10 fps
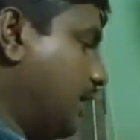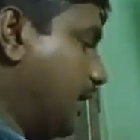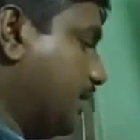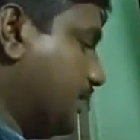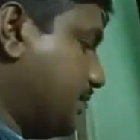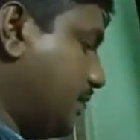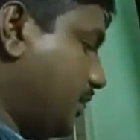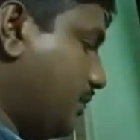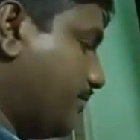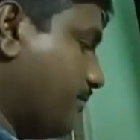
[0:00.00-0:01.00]
let us
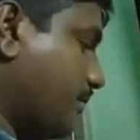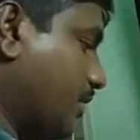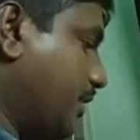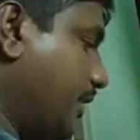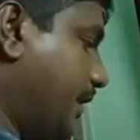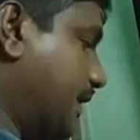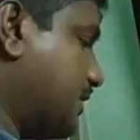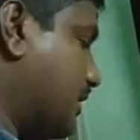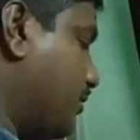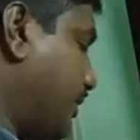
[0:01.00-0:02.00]
see
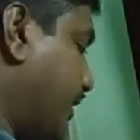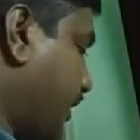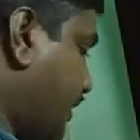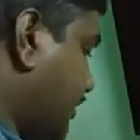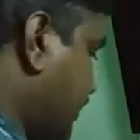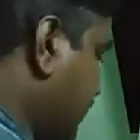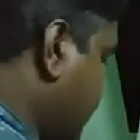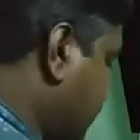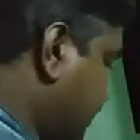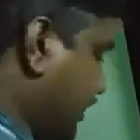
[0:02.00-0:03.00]
exclamatory
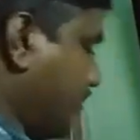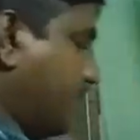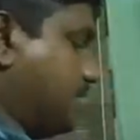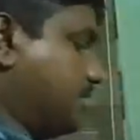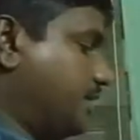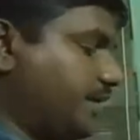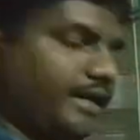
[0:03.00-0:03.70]
sentence.